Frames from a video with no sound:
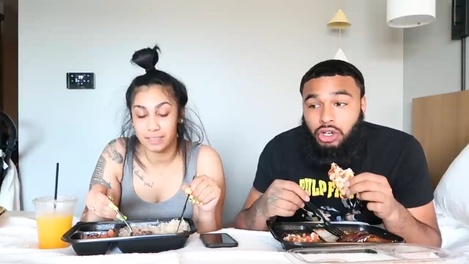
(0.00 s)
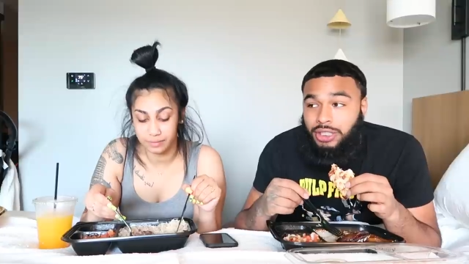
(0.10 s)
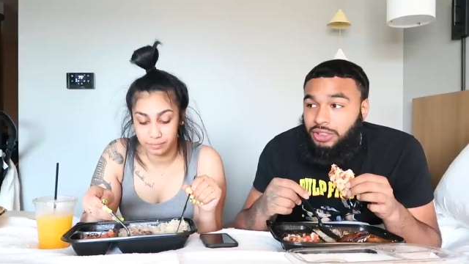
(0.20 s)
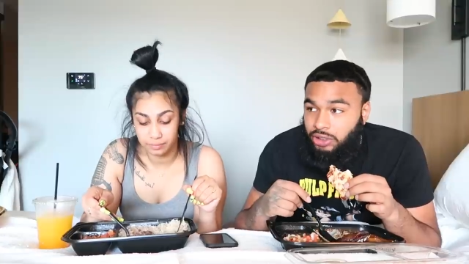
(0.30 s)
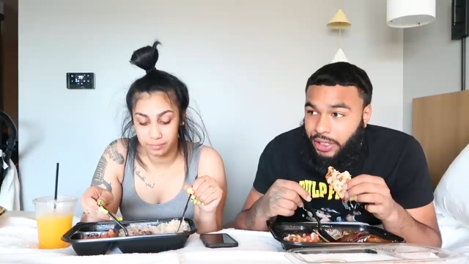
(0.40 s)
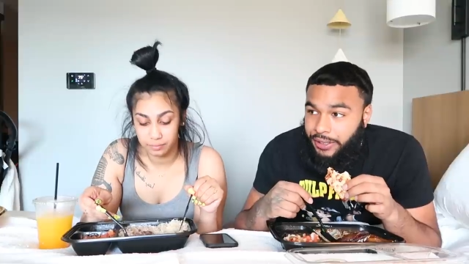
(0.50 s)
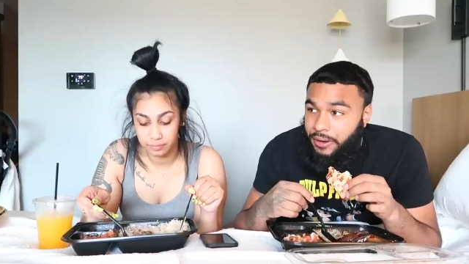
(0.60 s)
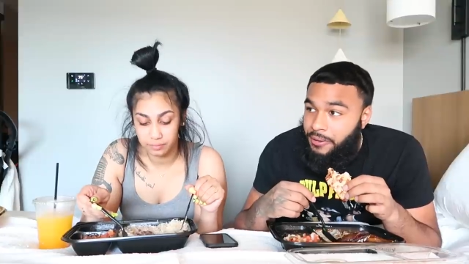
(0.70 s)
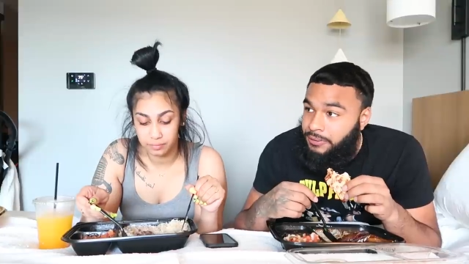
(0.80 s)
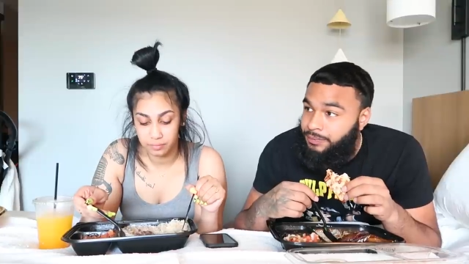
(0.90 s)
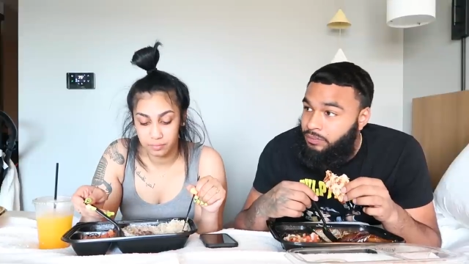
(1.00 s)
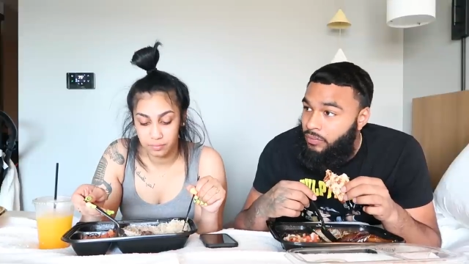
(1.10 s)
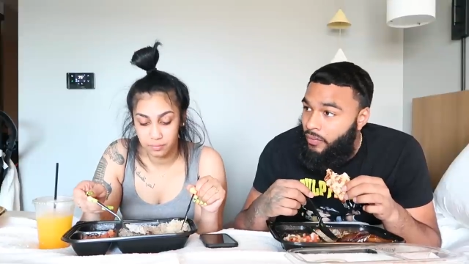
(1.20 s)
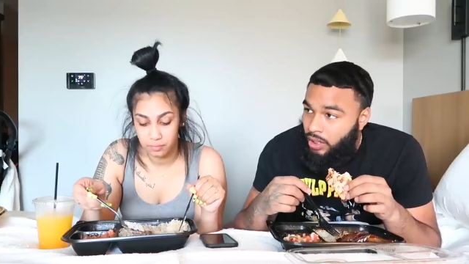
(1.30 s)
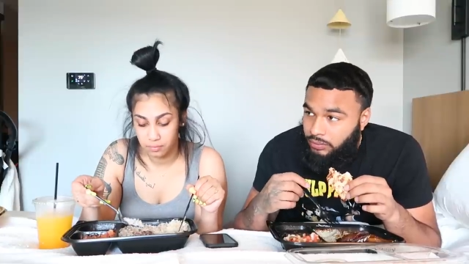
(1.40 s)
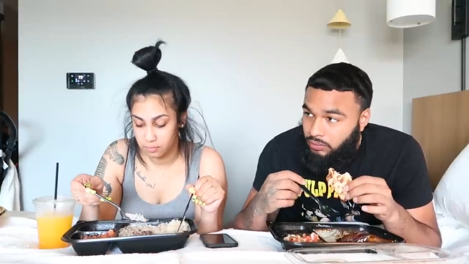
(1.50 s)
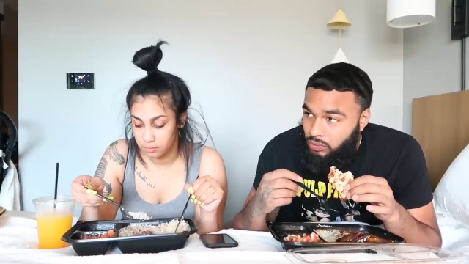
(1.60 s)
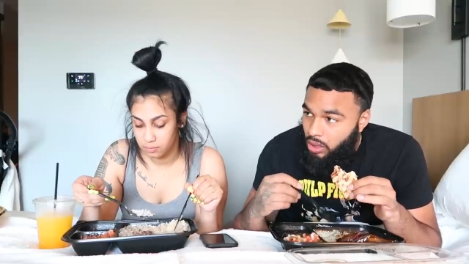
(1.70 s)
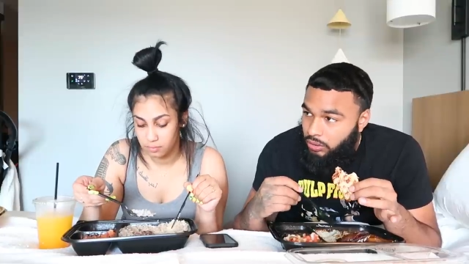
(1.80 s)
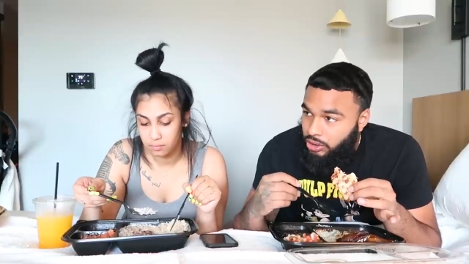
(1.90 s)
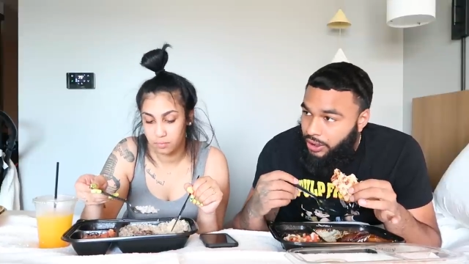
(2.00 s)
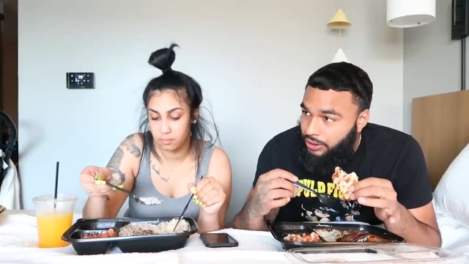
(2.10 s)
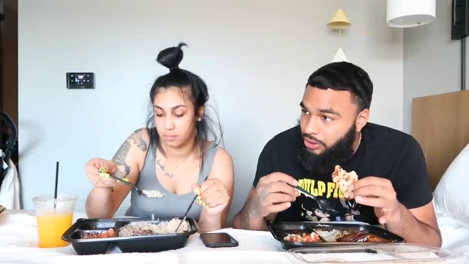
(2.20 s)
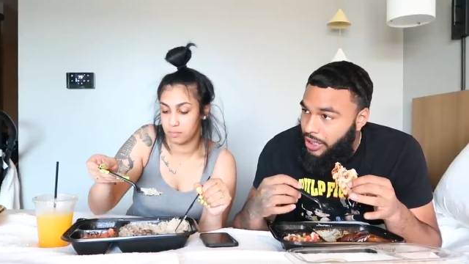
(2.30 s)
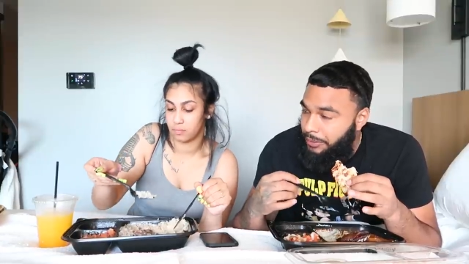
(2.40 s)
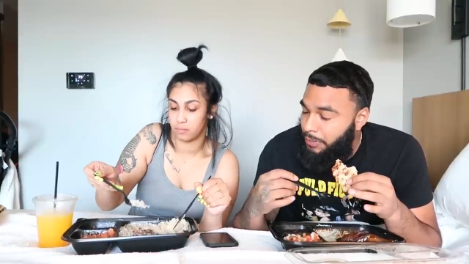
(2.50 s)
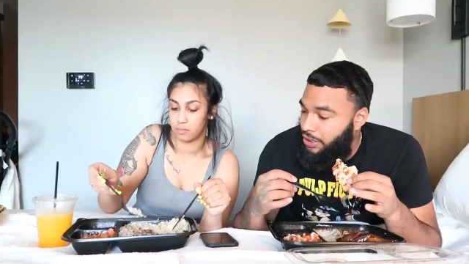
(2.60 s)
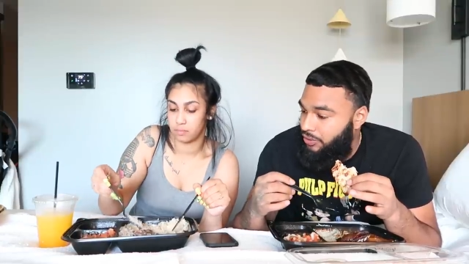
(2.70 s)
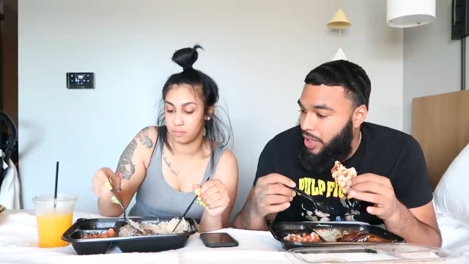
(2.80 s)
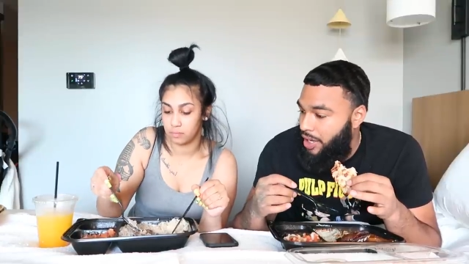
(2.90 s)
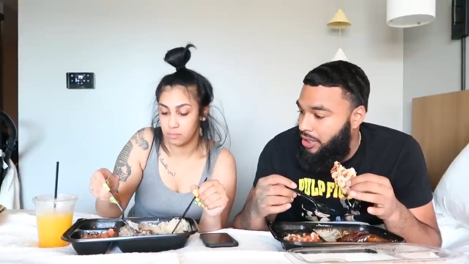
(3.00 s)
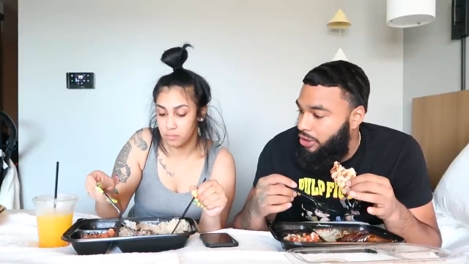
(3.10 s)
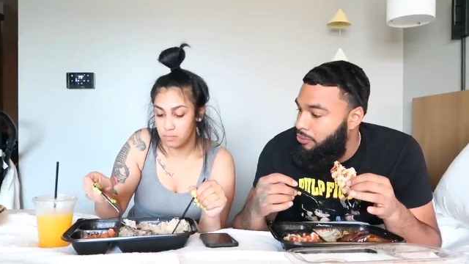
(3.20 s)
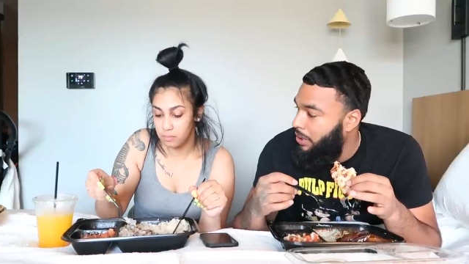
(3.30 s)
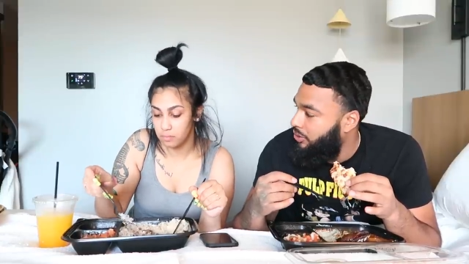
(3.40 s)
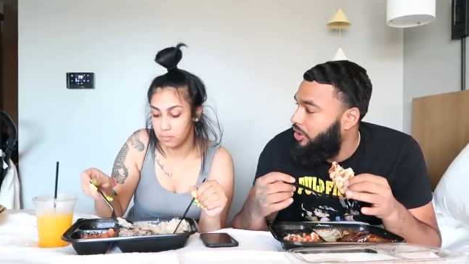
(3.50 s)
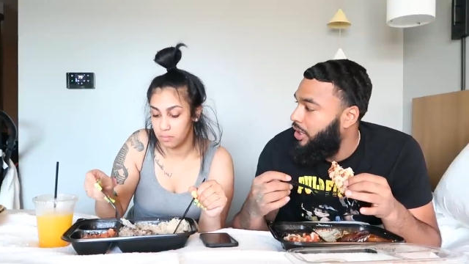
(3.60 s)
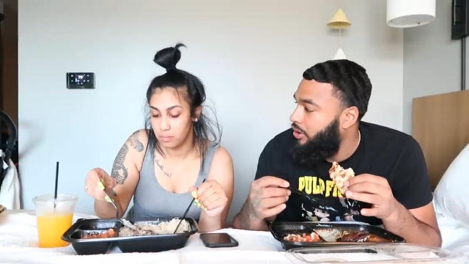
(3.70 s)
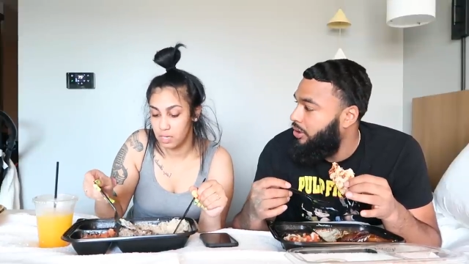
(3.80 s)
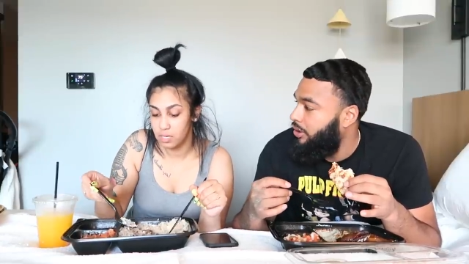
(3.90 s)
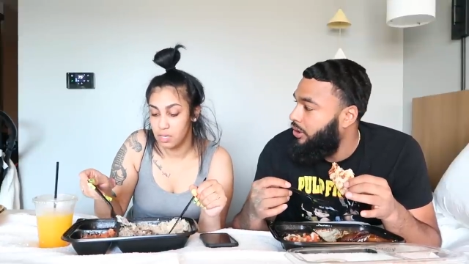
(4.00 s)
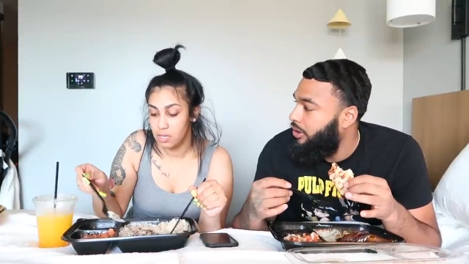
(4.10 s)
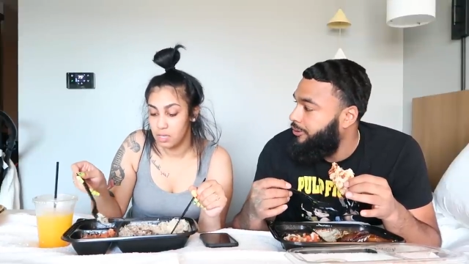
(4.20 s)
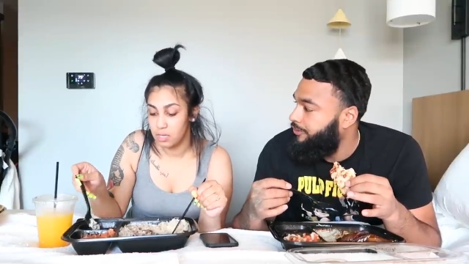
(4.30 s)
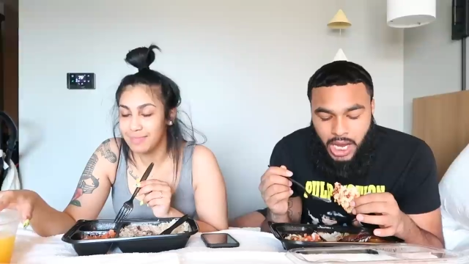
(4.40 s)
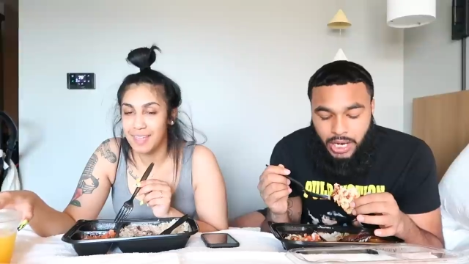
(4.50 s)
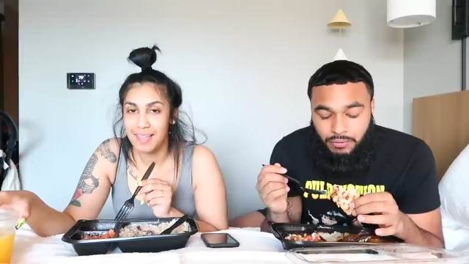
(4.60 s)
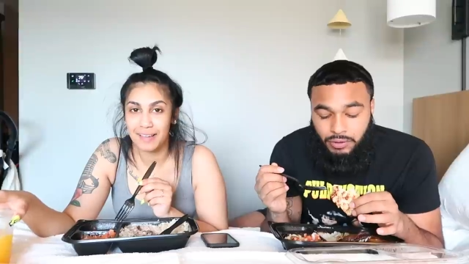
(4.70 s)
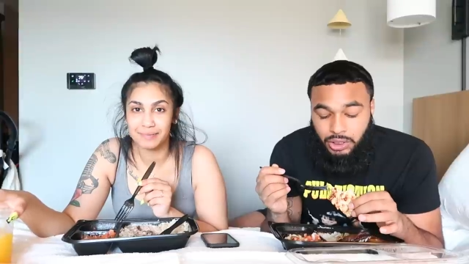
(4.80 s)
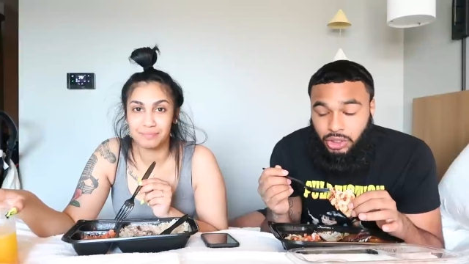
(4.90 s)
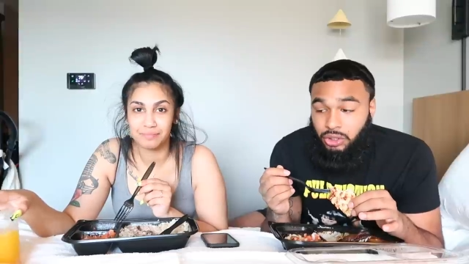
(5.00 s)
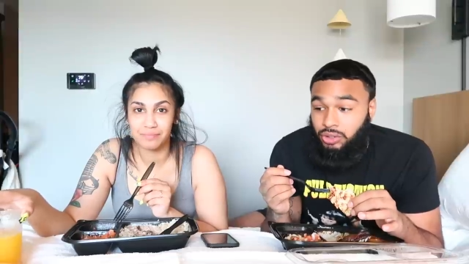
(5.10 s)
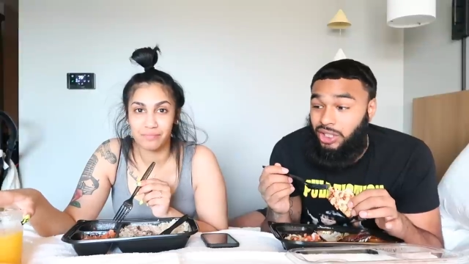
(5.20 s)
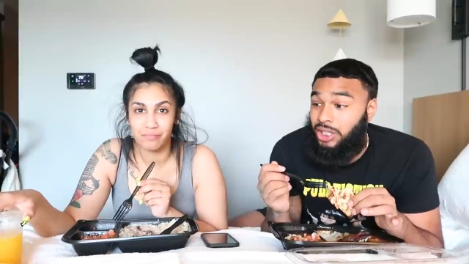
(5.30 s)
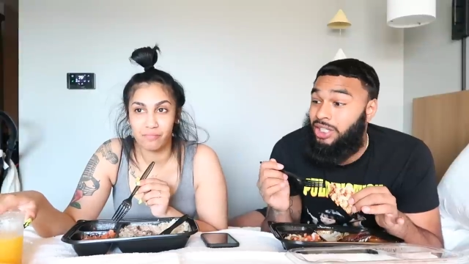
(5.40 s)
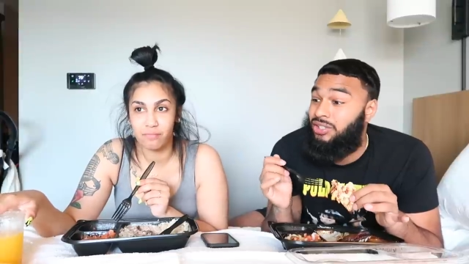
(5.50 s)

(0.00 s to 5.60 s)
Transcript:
Speaker 1: long as like things like maintain, like you maintain it, and like I really don't care.